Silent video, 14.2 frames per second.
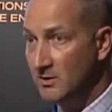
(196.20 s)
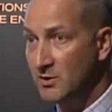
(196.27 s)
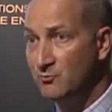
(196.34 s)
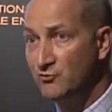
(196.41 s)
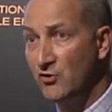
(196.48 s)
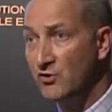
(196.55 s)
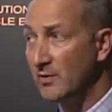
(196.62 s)

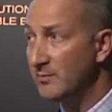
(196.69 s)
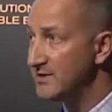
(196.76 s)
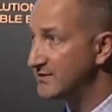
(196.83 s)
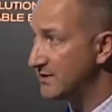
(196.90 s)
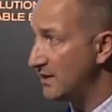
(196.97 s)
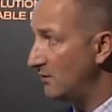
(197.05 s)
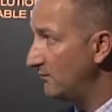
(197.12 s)
The program
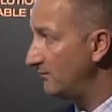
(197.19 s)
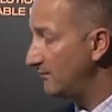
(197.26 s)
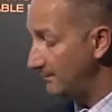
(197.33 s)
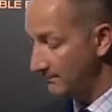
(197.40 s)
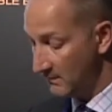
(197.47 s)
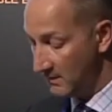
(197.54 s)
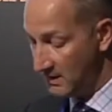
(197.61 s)

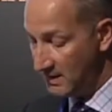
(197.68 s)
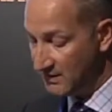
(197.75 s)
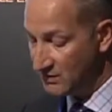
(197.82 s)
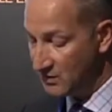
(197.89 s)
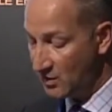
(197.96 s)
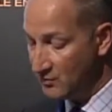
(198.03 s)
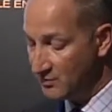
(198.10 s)
itself
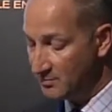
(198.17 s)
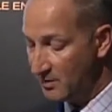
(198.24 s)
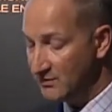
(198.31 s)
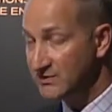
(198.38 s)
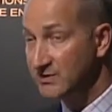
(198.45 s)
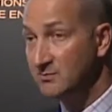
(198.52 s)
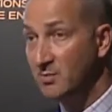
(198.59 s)
is
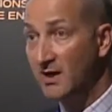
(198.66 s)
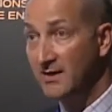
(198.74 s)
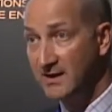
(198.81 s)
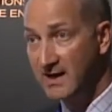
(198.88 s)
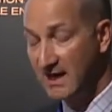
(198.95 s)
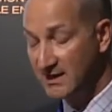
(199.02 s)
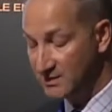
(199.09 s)
co-sponsored by
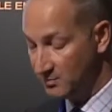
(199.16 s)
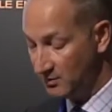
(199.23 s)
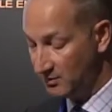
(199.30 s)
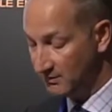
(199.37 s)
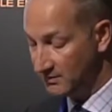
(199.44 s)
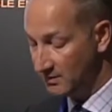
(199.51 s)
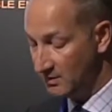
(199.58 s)
the
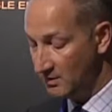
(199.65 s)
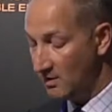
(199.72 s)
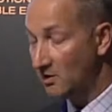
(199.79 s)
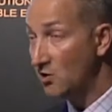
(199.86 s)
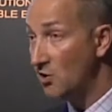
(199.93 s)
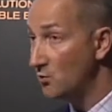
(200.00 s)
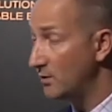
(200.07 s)
Catapult
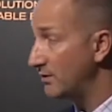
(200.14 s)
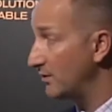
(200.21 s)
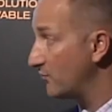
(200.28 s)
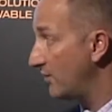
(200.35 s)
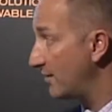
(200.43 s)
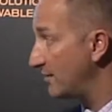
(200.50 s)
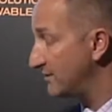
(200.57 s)
along with the
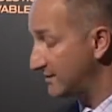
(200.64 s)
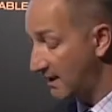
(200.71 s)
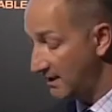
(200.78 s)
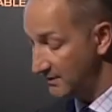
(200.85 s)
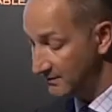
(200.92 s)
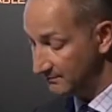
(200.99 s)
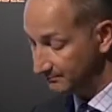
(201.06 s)
Crown
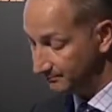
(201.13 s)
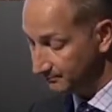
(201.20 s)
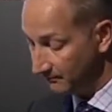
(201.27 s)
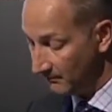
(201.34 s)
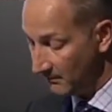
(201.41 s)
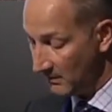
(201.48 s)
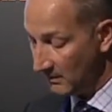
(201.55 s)
Estate,
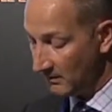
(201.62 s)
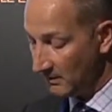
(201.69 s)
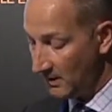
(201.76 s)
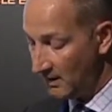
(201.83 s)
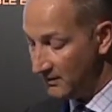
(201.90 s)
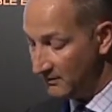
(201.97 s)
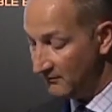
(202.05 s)

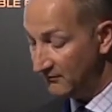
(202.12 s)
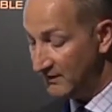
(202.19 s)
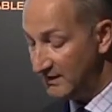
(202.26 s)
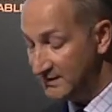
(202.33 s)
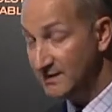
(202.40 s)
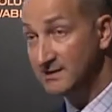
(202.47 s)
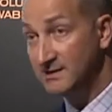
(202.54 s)
and
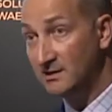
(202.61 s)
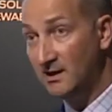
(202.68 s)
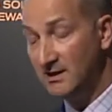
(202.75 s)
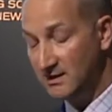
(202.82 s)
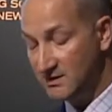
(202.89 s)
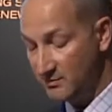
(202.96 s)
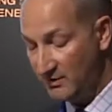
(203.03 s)
is this
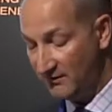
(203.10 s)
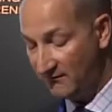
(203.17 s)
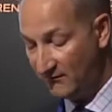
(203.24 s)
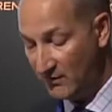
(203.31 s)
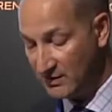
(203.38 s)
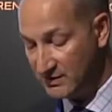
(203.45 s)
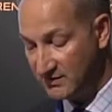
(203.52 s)
likely to be the
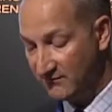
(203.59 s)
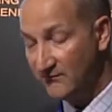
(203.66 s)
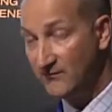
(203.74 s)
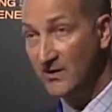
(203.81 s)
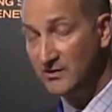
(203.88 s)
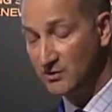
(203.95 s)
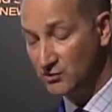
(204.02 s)
first of
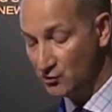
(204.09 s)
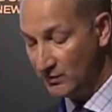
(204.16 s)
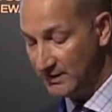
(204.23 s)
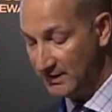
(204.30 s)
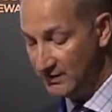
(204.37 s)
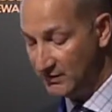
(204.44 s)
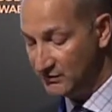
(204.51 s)
further
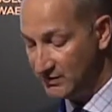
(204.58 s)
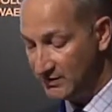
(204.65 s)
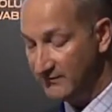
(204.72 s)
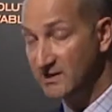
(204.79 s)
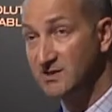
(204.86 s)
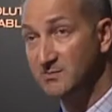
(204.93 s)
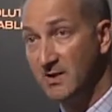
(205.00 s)
joint
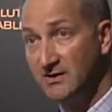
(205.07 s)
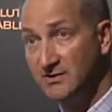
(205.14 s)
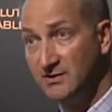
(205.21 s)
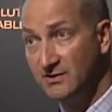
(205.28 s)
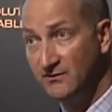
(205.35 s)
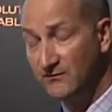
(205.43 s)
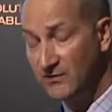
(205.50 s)
initiatives
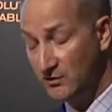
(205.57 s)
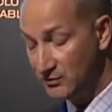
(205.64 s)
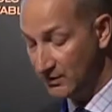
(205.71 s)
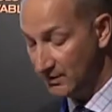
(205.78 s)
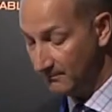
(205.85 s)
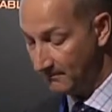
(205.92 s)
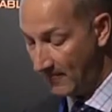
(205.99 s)
expected in the
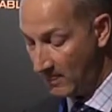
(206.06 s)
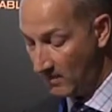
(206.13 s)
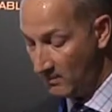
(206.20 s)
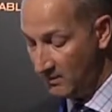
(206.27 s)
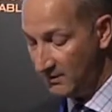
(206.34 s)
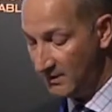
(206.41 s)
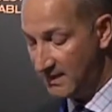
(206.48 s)
future?
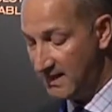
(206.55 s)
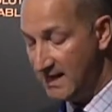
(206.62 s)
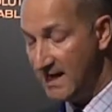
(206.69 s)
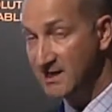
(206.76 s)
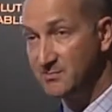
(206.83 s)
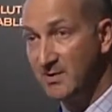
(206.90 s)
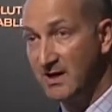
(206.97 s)
The key
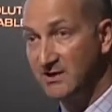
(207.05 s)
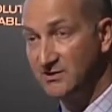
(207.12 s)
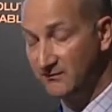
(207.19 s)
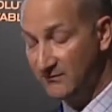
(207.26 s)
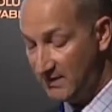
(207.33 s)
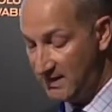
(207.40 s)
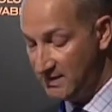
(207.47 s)
aspects
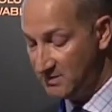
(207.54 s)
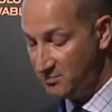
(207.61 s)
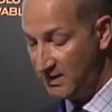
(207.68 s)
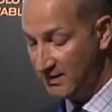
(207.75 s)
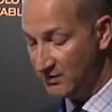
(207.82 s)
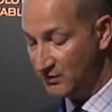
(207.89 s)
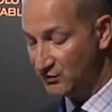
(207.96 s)
of these
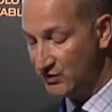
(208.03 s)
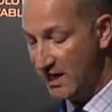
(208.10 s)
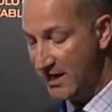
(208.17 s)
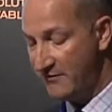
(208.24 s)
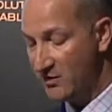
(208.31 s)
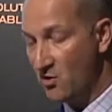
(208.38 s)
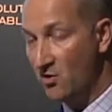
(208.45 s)
being the
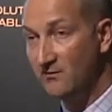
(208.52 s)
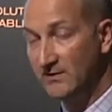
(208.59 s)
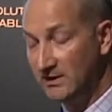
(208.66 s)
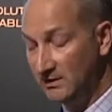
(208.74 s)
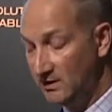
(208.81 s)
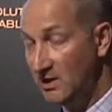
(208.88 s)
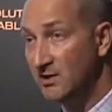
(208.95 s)
sharing of
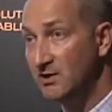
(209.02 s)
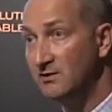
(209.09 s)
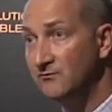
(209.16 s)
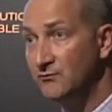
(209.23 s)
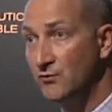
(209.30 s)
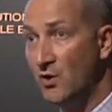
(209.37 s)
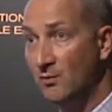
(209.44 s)
and learning
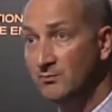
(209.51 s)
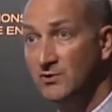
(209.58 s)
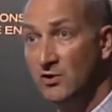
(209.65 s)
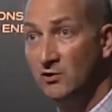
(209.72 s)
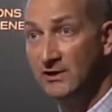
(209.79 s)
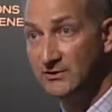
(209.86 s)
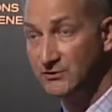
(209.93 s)
from
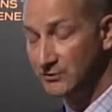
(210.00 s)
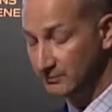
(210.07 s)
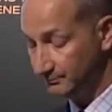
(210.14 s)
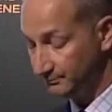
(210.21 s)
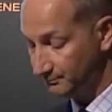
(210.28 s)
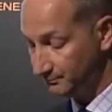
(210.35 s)
knowledge.